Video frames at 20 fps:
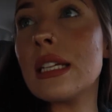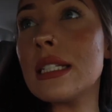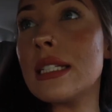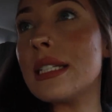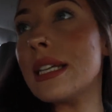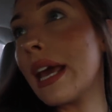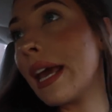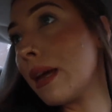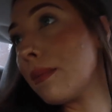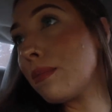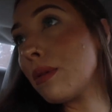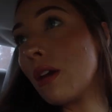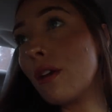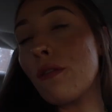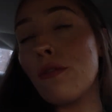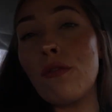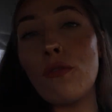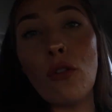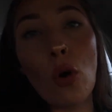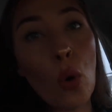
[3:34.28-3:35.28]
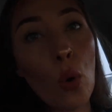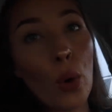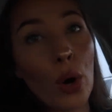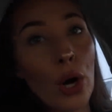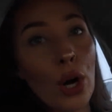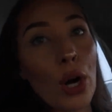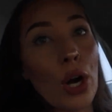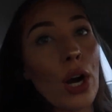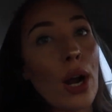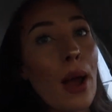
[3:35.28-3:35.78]
the day
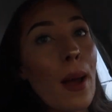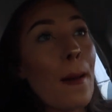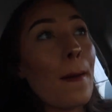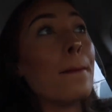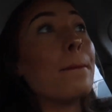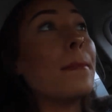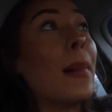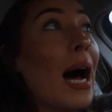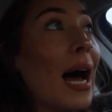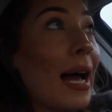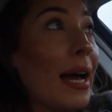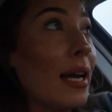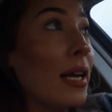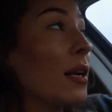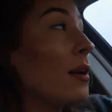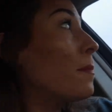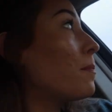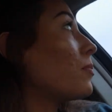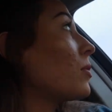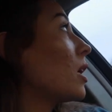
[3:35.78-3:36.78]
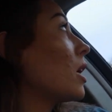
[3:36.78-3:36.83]
before mine.